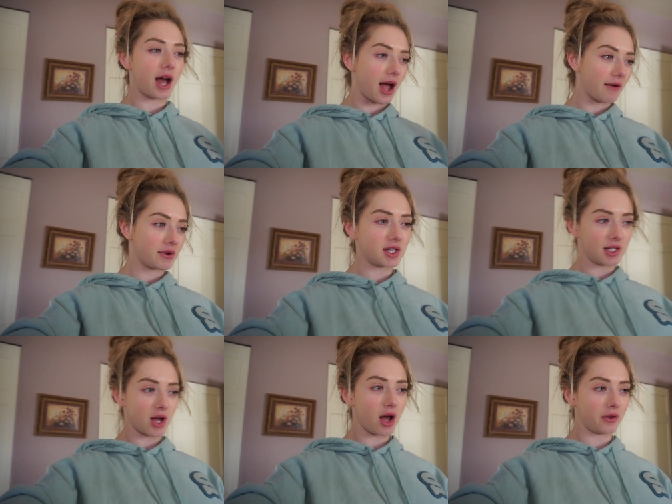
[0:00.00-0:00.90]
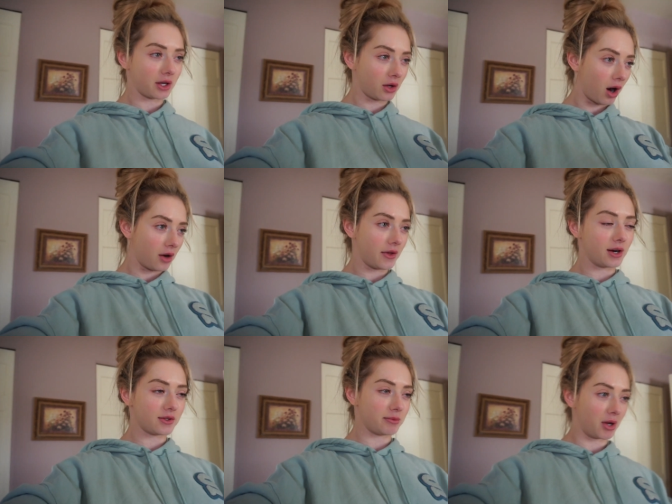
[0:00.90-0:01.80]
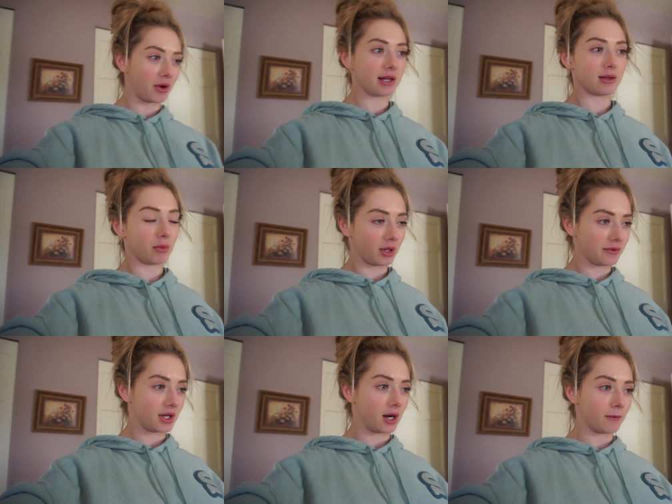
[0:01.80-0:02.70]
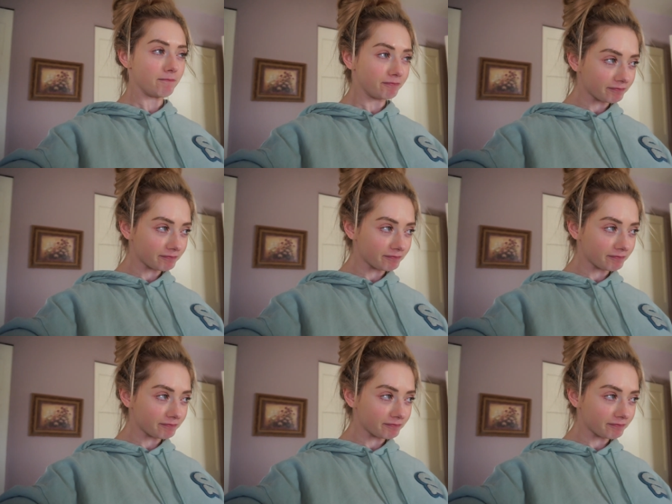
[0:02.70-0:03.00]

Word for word: I obviously saw like a car there. So I'm like, okay, someone lives there.